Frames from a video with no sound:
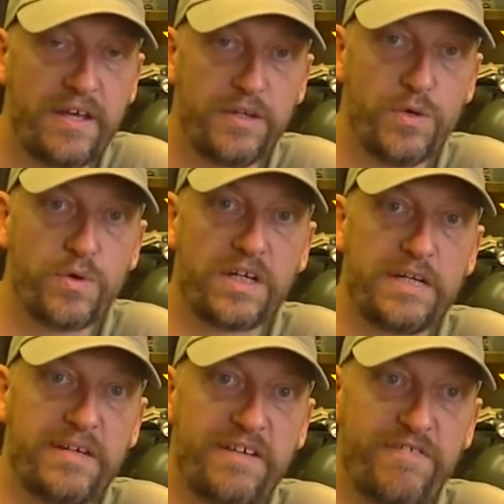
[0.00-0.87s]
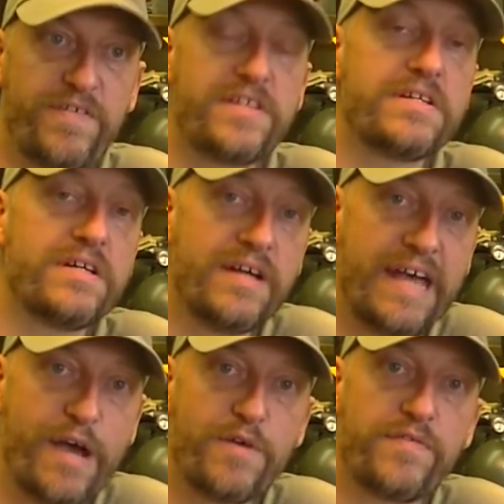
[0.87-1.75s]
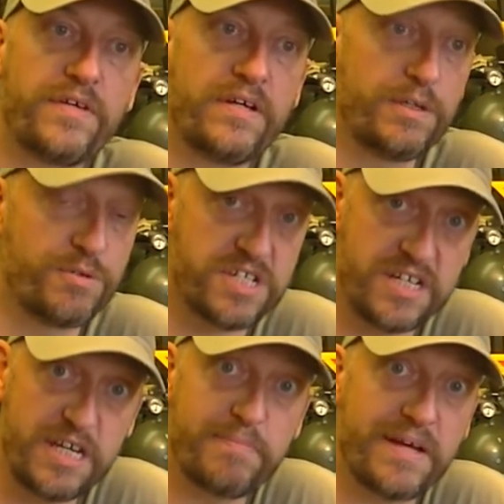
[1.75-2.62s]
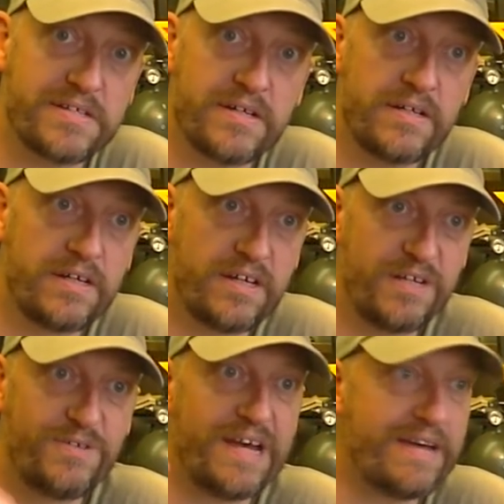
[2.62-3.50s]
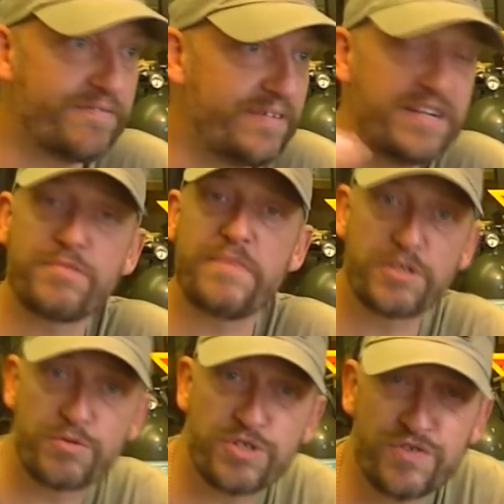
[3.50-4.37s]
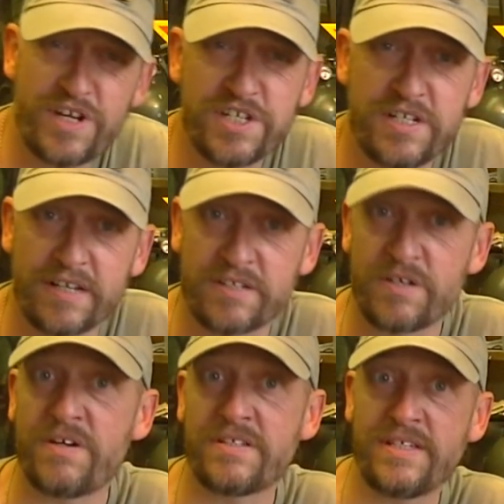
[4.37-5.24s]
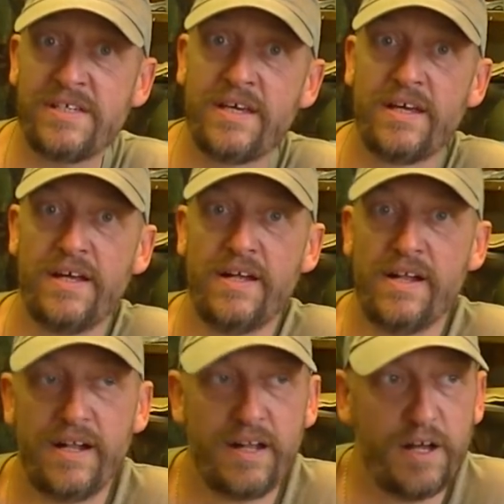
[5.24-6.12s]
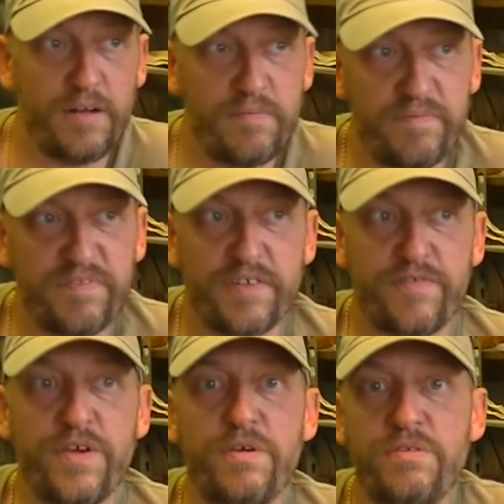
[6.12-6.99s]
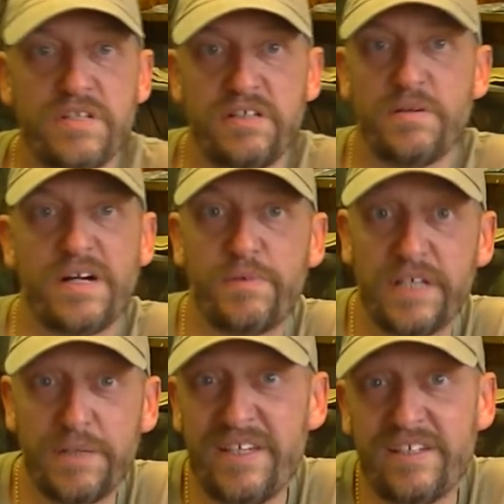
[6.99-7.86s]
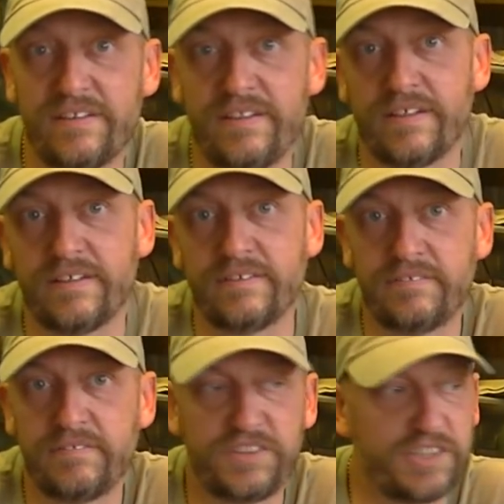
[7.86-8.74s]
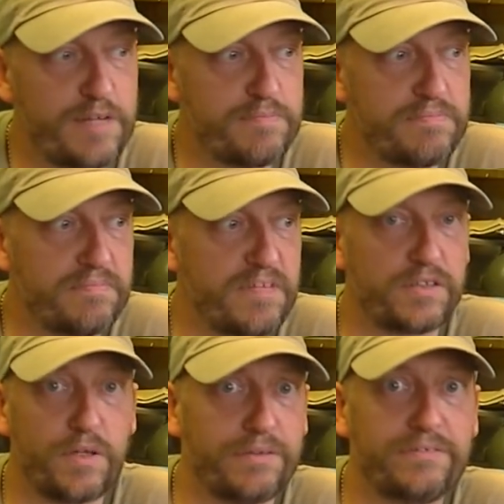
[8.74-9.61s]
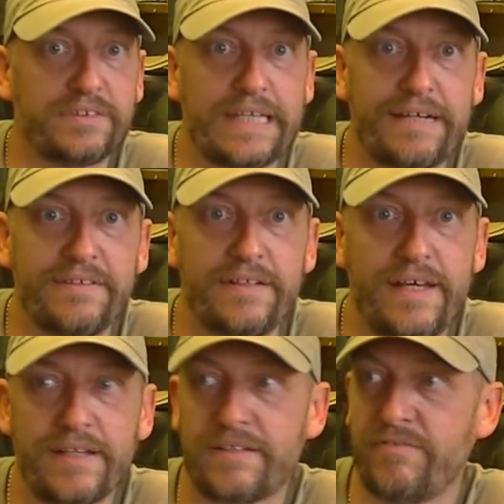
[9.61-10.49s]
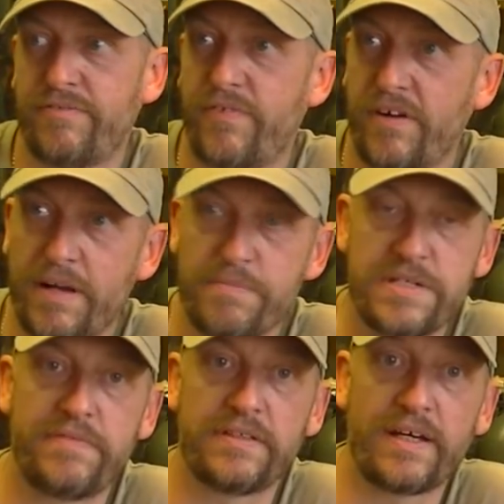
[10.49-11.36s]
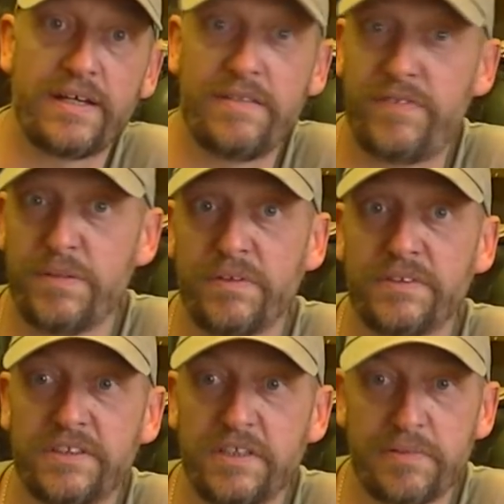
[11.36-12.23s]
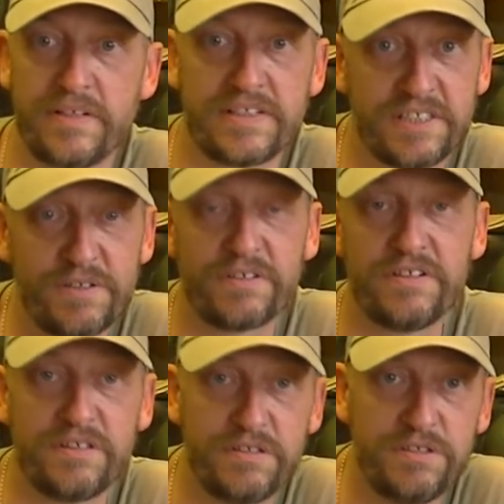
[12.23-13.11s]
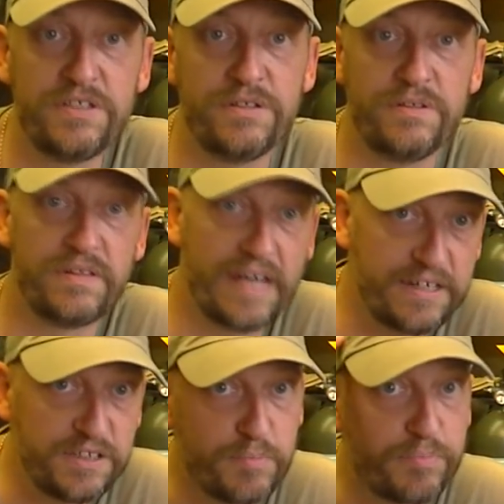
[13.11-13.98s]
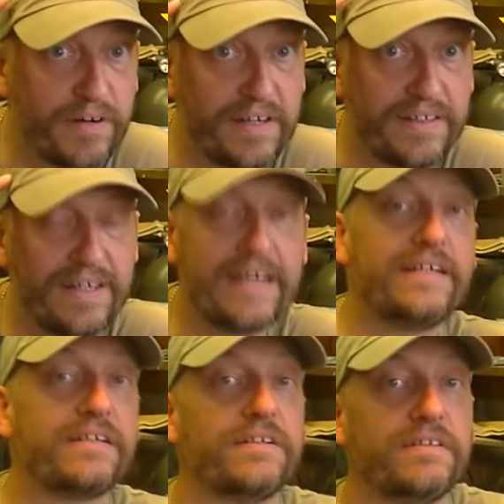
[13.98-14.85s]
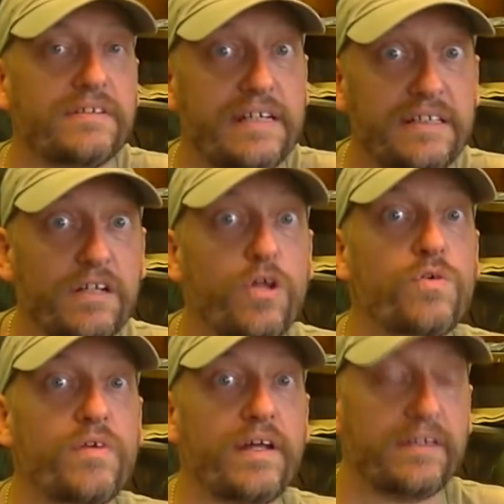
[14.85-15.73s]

You're going to be fitter, healthier, you will sleep better, you will have less mental stress and anxiety. The food, you are what you eat, you know. Jam McDonald's down your neck and fry-ups every day if you want to, but it's not going to do you and your brain any good in the long run.